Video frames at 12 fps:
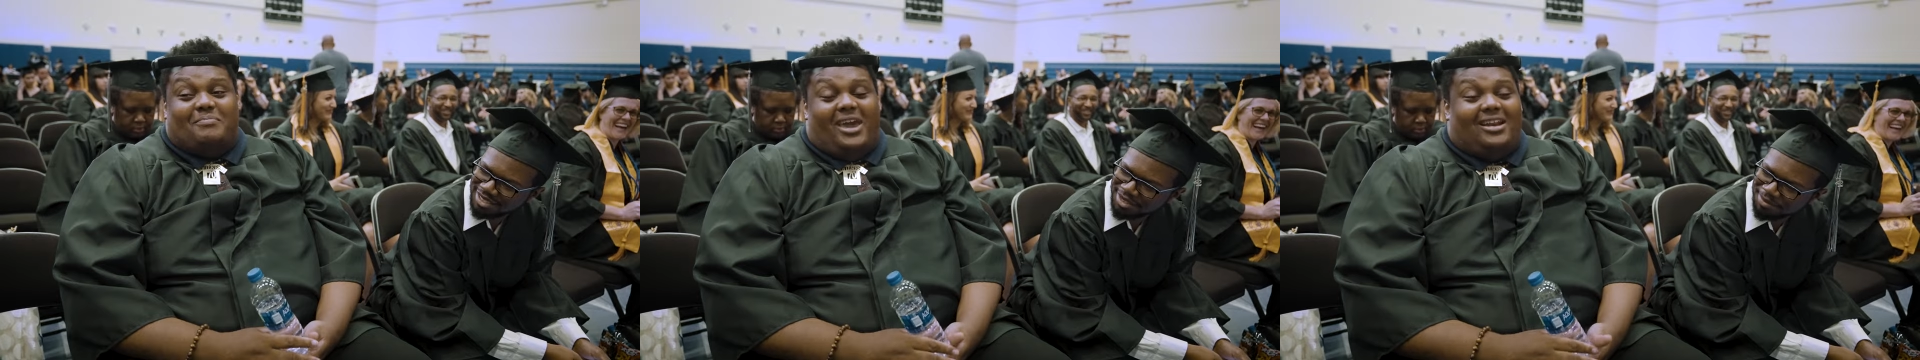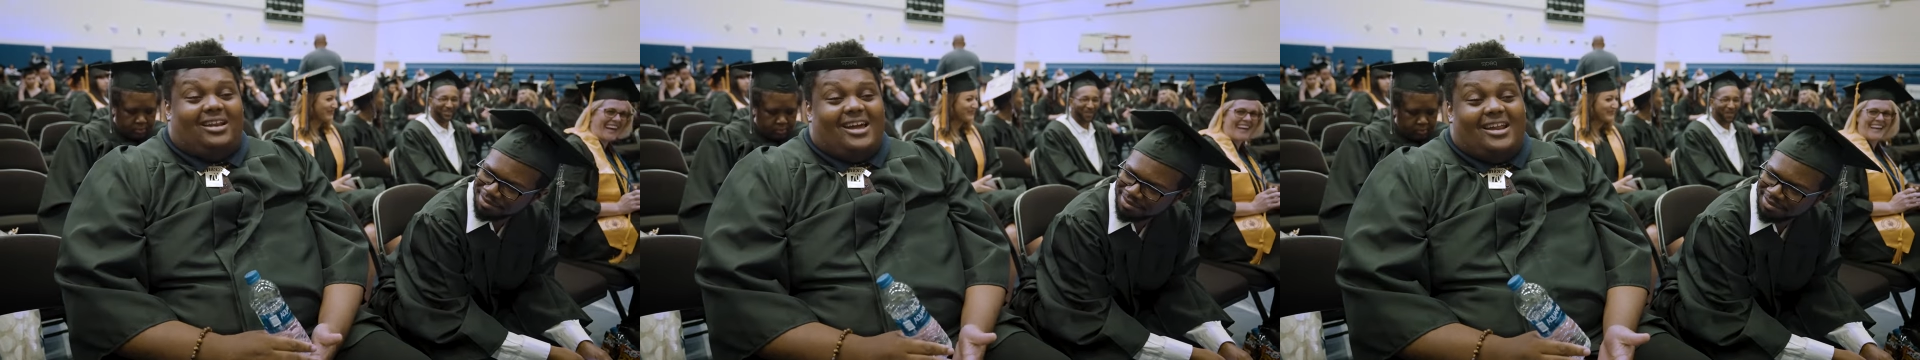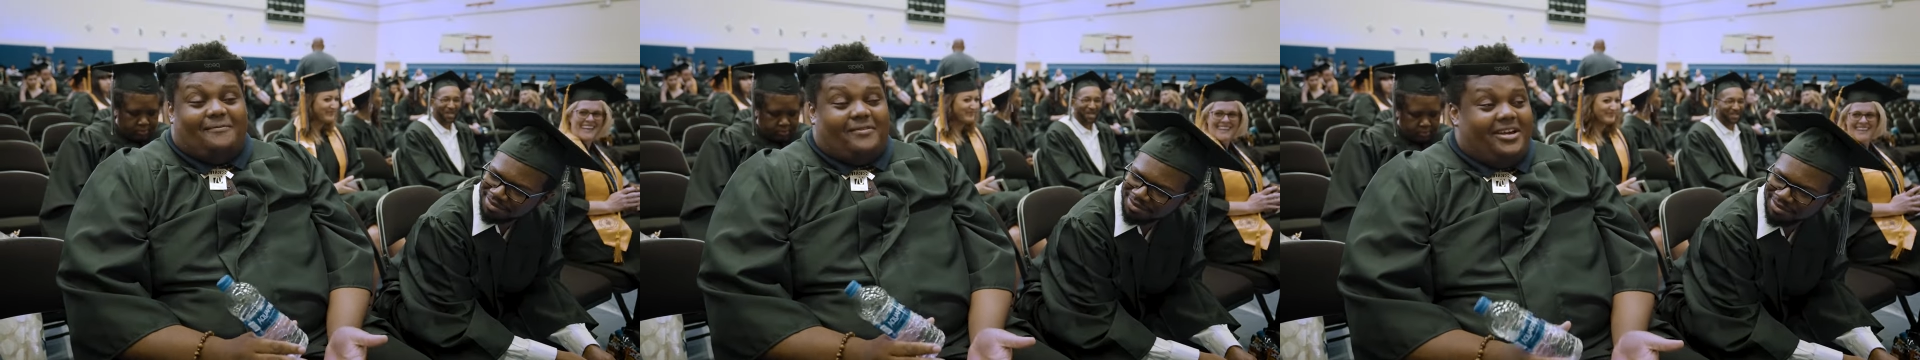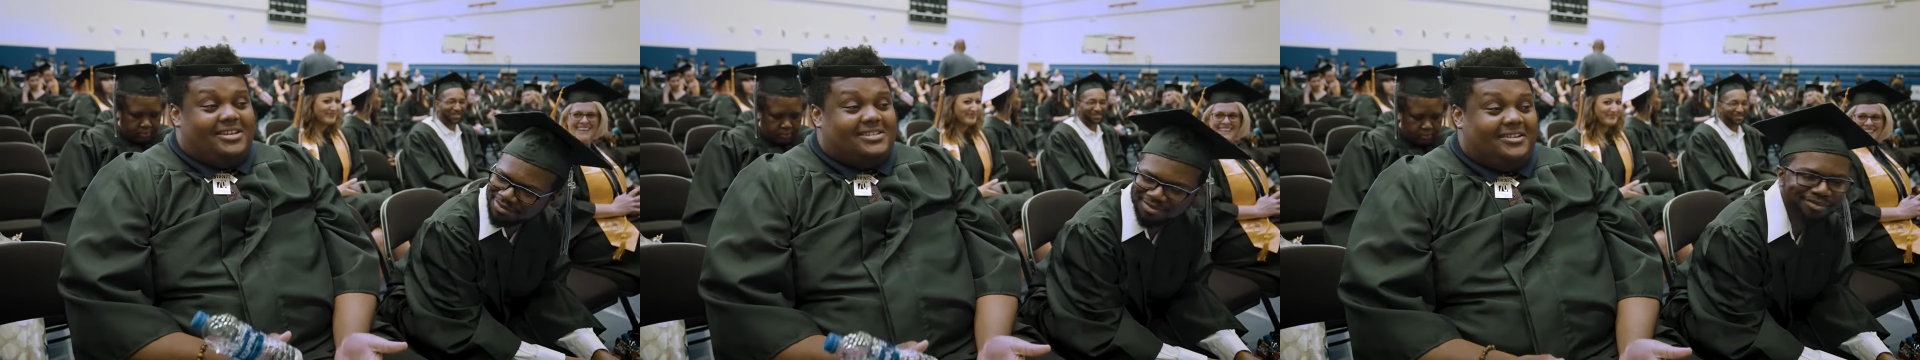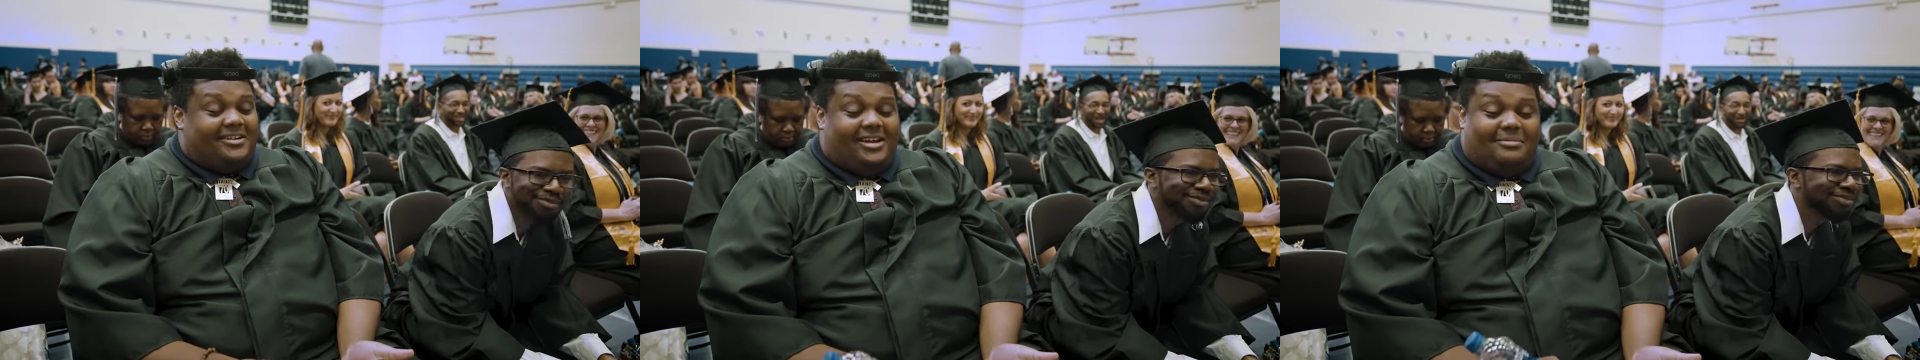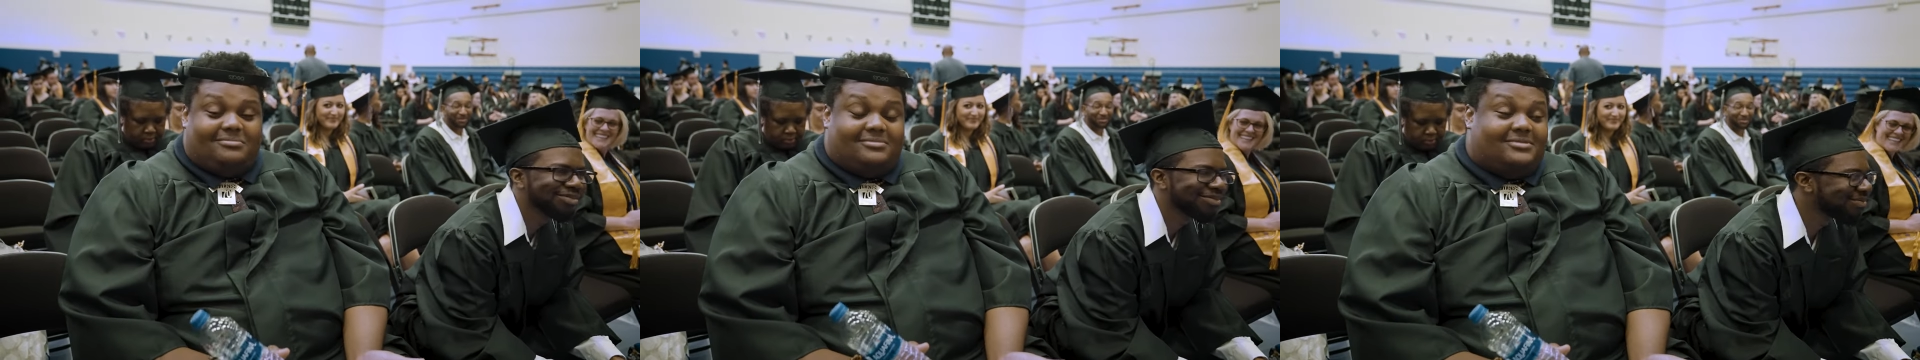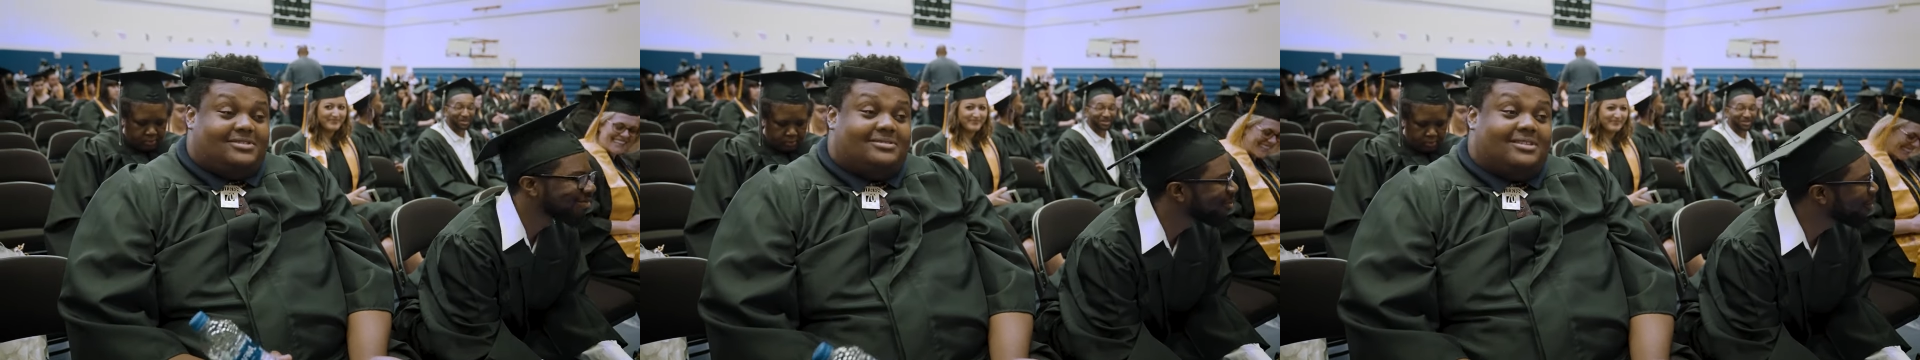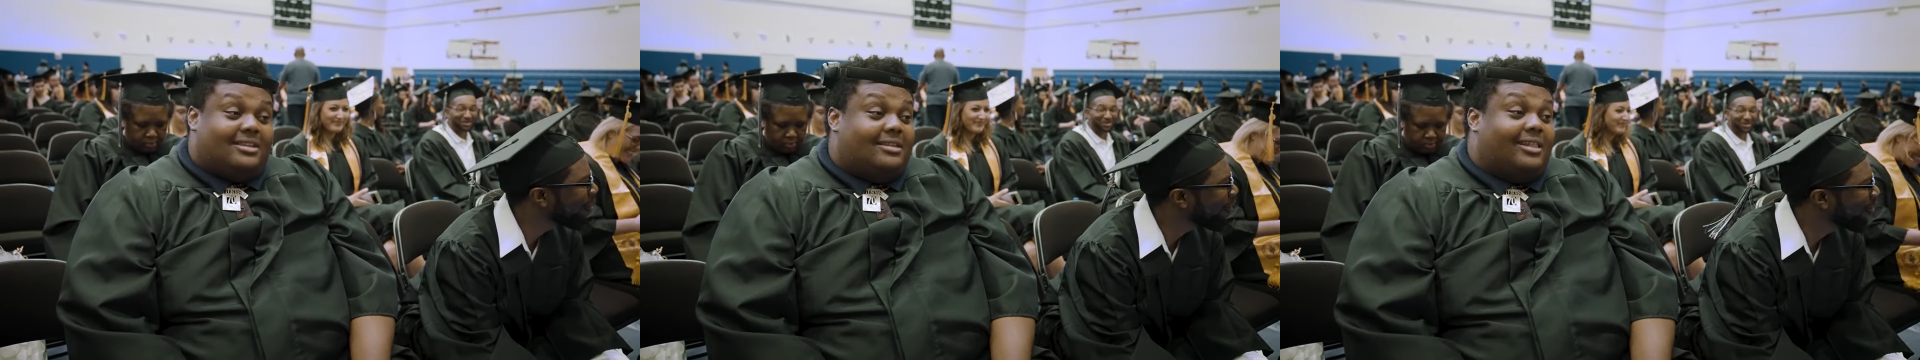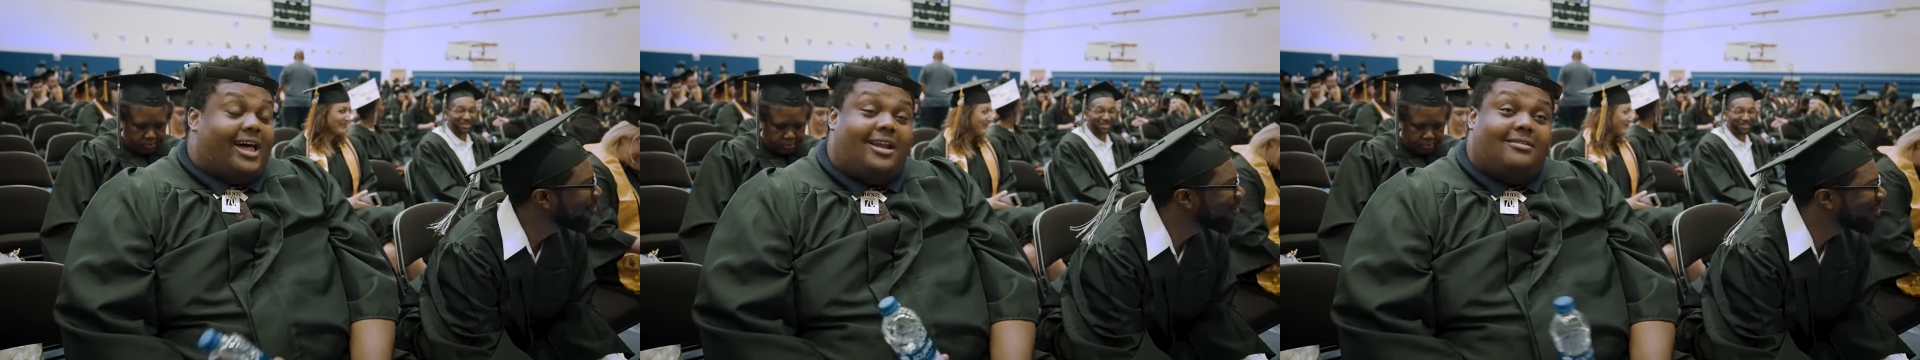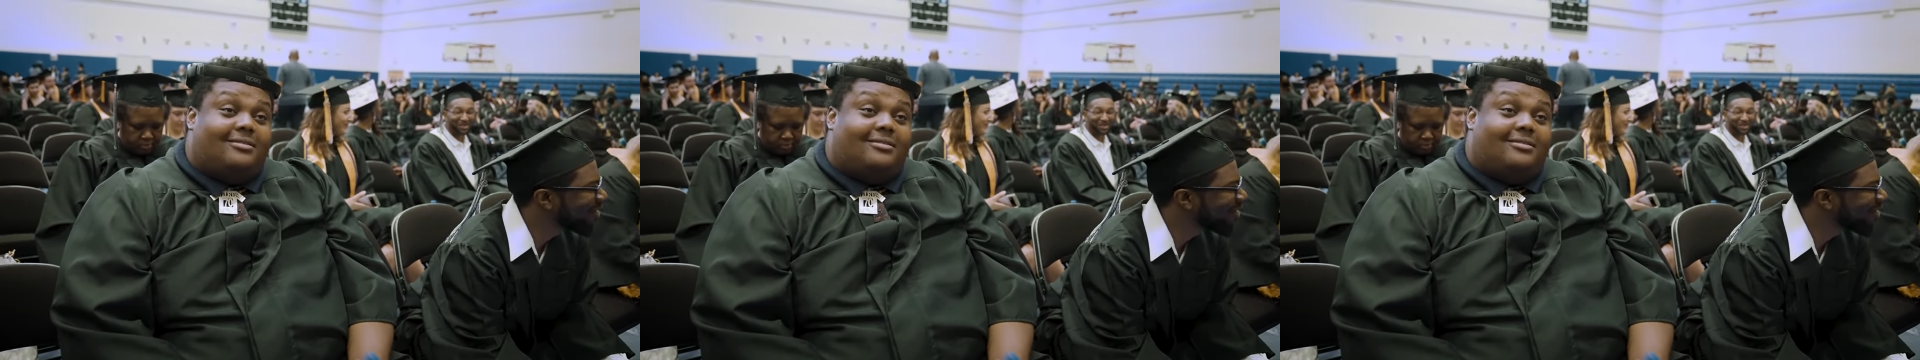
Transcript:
Speaker 1: made a lot of friends here. a lot of